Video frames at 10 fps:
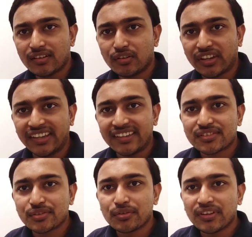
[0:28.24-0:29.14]
Okay,
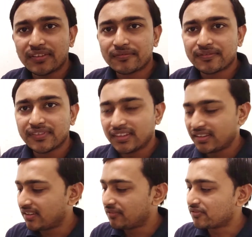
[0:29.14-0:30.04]
so
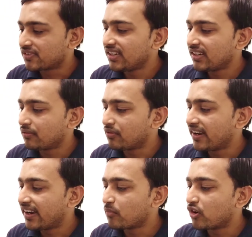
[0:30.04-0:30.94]
if you see a
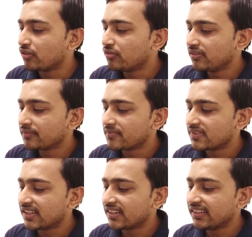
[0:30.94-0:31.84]
wired module,
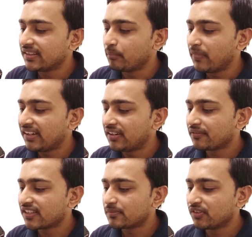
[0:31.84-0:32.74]
generally the main
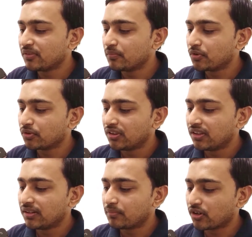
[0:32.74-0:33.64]
difference between both
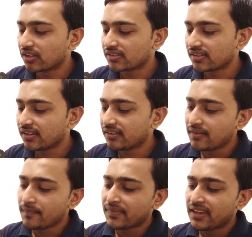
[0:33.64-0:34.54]
the products are
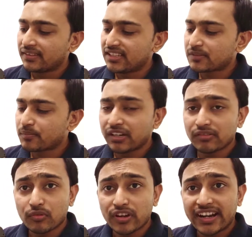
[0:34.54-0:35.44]
this
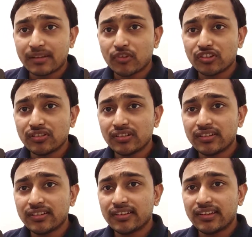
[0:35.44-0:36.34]
particular wired module
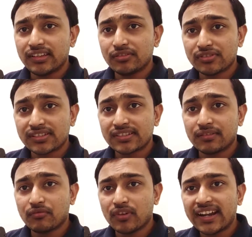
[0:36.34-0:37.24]
uses a
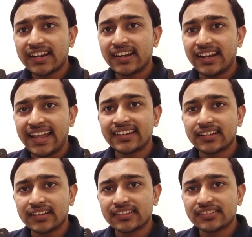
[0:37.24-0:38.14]
wired LAN
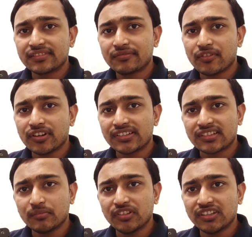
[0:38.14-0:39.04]
connection for its
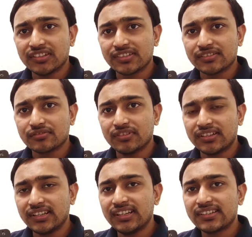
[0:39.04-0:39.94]
communication. So it
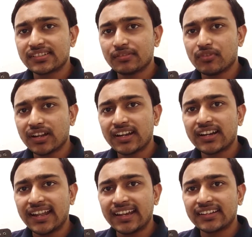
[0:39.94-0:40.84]
needs a wired
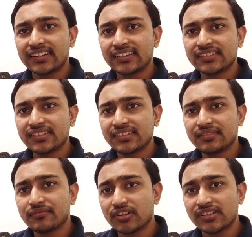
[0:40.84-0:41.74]
LAN connection
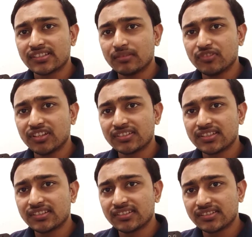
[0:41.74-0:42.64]
for its
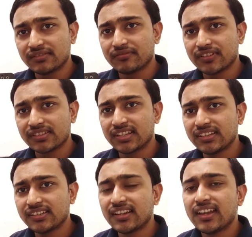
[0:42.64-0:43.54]
communication. This is the first
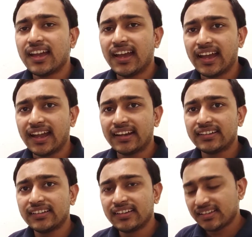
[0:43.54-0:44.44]
thing. And
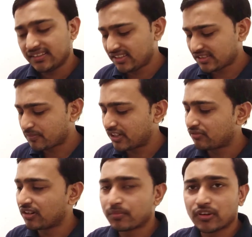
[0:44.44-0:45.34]
this
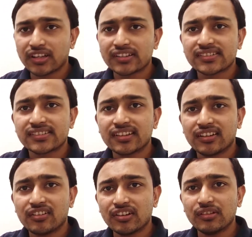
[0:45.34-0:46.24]
particular product
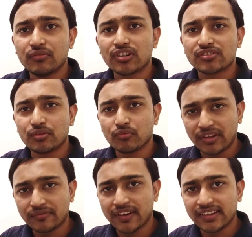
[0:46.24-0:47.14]
only works on
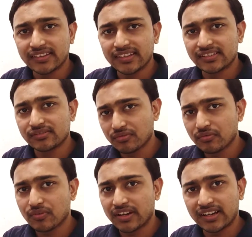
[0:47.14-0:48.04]
Wi-Fi. There is no
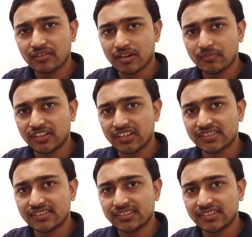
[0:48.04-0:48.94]
wired
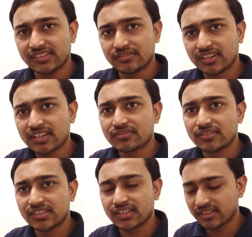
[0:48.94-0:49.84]
communication on this. Okay, so
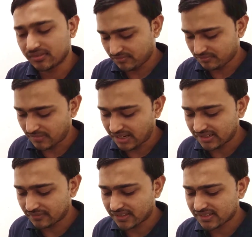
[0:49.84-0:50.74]
these are the main
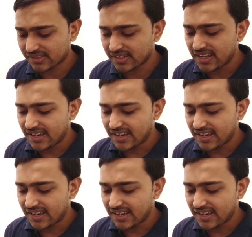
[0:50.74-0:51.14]
difference.